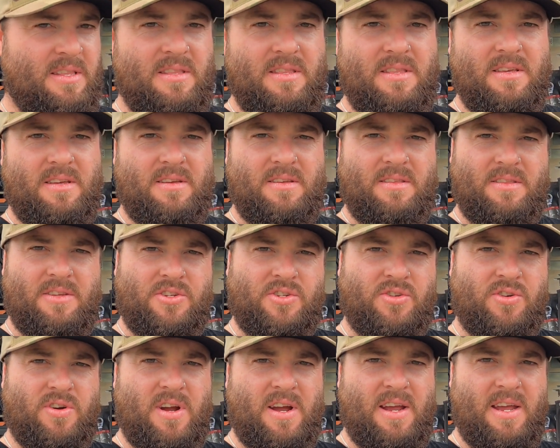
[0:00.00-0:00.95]
the
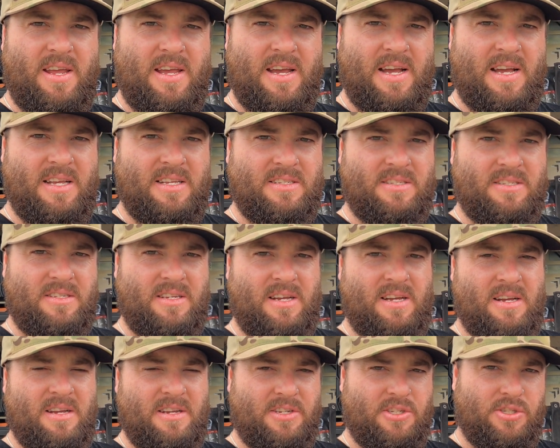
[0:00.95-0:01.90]
tray has
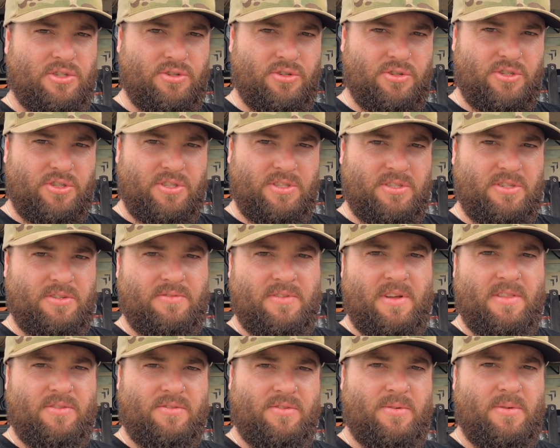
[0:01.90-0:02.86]
extrusions that
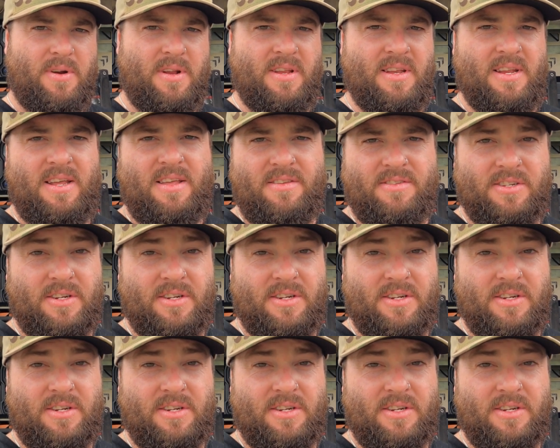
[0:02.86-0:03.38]
run through underneath,